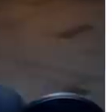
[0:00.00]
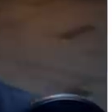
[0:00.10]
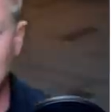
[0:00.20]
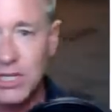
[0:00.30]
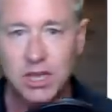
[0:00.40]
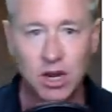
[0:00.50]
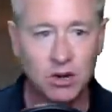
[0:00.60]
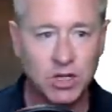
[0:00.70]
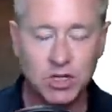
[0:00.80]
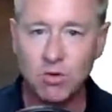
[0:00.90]
And then she's going
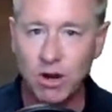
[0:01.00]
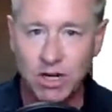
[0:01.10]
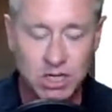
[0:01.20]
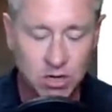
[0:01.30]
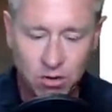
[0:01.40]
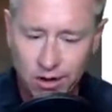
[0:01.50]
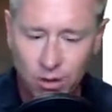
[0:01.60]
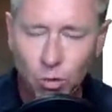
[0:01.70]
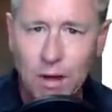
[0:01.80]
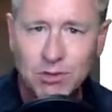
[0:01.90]
to, she's create, she
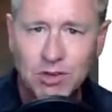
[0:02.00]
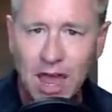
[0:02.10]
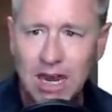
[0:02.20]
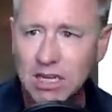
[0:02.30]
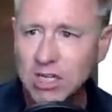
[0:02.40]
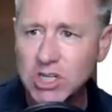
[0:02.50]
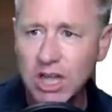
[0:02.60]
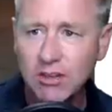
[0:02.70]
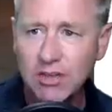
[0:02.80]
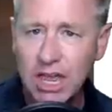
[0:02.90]
created a website and
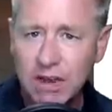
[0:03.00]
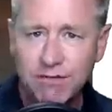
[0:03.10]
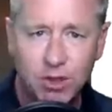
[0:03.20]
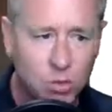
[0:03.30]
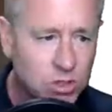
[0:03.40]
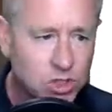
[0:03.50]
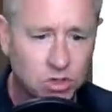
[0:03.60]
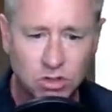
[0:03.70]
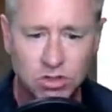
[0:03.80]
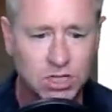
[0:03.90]
she has
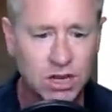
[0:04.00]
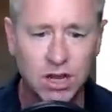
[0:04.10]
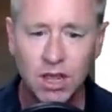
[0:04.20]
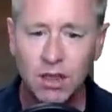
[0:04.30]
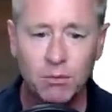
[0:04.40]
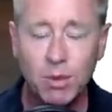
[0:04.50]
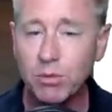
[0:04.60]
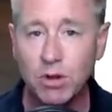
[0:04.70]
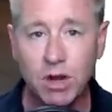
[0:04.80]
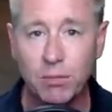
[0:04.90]
influencers and
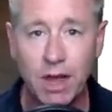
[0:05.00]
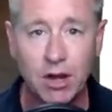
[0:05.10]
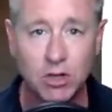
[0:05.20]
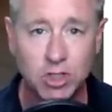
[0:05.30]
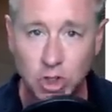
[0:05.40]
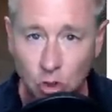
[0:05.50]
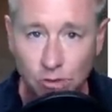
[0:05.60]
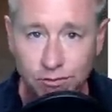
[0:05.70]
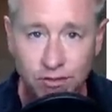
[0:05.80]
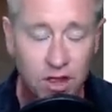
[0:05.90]
people are going to buy her
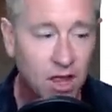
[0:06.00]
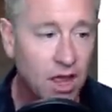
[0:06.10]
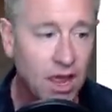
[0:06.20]
stoof.